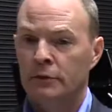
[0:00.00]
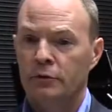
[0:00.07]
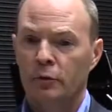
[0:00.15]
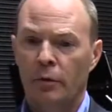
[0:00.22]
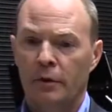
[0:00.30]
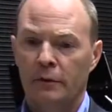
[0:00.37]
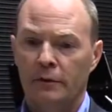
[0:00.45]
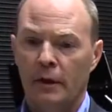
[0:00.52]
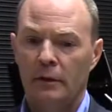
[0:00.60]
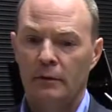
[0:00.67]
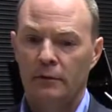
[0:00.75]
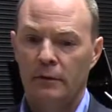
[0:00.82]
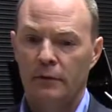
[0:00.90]
So what is
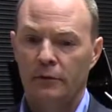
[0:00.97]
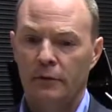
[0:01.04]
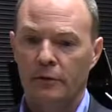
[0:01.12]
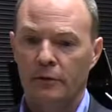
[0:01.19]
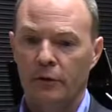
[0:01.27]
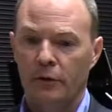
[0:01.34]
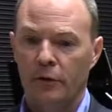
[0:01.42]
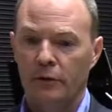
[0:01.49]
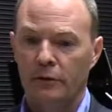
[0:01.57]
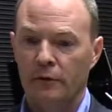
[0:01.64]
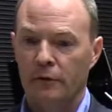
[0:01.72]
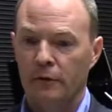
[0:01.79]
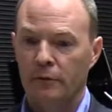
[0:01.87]
that? It's a series
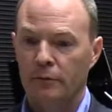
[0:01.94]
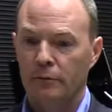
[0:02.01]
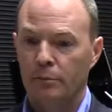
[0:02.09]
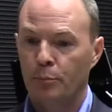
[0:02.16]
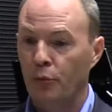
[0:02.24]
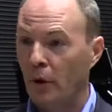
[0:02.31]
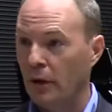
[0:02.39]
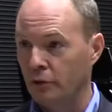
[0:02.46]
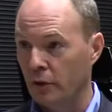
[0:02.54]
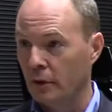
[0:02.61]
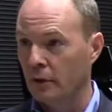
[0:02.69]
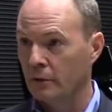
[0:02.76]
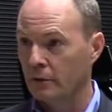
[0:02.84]
of
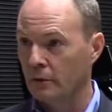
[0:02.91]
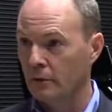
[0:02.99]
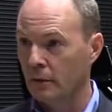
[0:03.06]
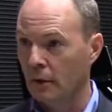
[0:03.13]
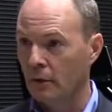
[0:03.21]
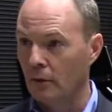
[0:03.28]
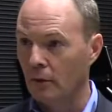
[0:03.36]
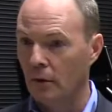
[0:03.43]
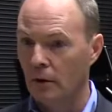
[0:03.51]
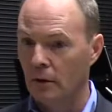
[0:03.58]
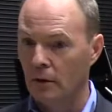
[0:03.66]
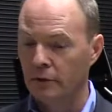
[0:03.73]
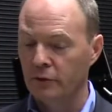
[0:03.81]
projects that are
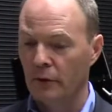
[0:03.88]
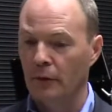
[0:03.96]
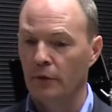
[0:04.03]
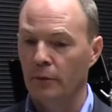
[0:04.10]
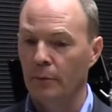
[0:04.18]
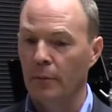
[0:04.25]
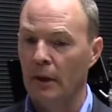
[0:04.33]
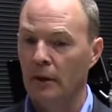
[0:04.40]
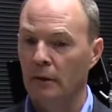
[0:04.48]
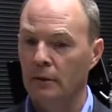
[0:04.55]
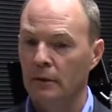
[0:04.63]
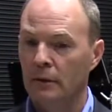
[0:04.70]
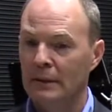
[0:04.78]
all centered
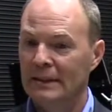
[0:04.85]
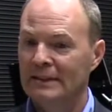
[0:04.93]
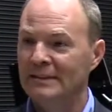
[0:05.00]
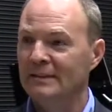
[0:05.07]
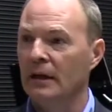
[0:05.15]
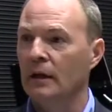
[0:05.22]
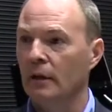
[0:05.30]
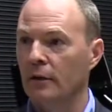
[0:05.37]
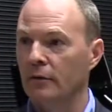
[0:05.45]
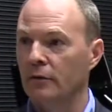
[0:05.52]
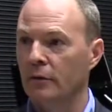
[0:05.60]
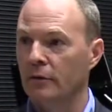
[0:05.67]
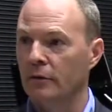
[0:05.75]
about satellite
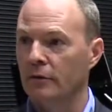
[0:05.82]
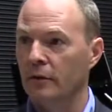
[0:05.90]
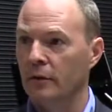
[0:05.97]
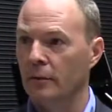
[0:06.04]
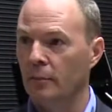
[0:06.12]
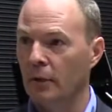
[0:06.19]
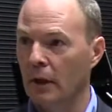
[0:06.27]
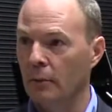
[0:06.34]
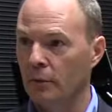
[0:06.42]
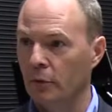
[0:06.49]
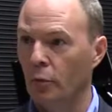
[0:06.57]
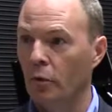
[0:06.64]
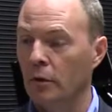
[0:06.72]
servicing, being able
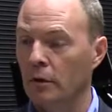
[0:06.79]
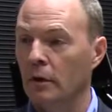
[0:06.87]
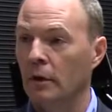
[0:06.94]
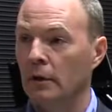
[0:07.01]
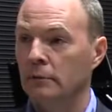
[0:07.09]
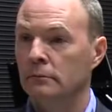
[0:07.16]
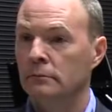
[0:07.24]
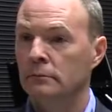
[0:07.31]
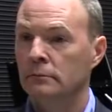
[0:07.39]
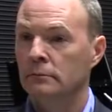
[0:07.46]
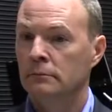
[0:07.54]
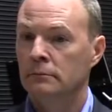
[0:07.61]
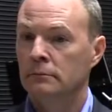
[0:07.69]
to work on,
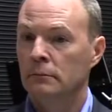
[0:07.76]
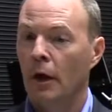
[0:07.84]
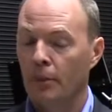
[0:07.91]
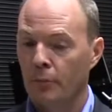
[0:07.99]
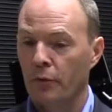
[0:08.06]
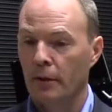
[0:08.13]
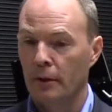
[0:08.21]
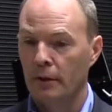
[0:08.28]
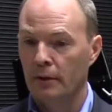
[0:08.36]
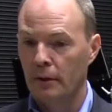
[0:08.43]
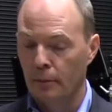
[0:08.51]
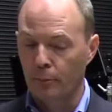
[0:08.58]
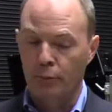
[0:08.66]
upgrade,
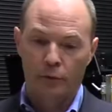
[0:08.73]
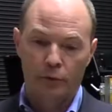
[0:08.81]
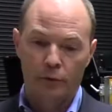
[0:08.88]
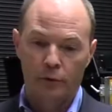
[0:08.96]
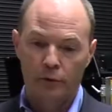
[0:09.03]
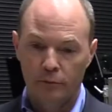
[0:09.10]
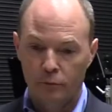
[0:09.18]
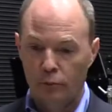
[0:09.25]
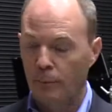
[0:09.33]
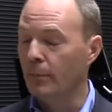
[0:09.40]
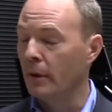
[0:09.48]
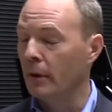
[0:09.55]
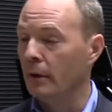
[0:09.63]
improve,
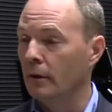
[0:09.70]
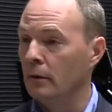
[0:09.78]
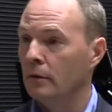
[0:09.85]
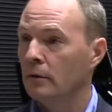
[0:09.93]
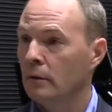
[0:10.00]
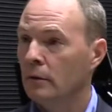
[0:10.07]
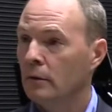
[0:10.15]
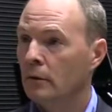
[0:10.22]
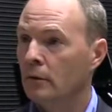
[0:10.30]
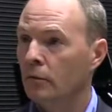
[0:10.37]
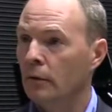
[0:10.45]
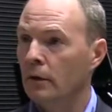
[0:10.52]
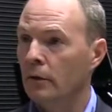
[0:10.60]
repair,
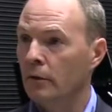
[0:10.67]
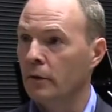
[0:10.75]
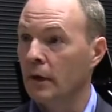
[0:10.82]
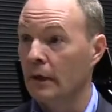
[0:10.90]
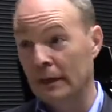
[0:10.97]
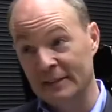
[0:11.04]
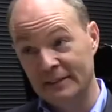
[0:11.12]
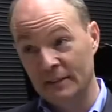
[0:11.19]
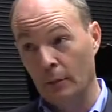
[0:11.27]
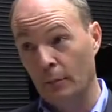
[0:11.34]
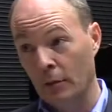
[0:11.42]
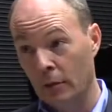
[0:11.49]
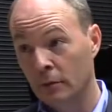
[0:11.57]
relocate,
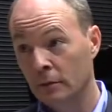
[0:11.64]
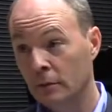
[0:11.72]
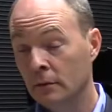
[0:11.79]
assemble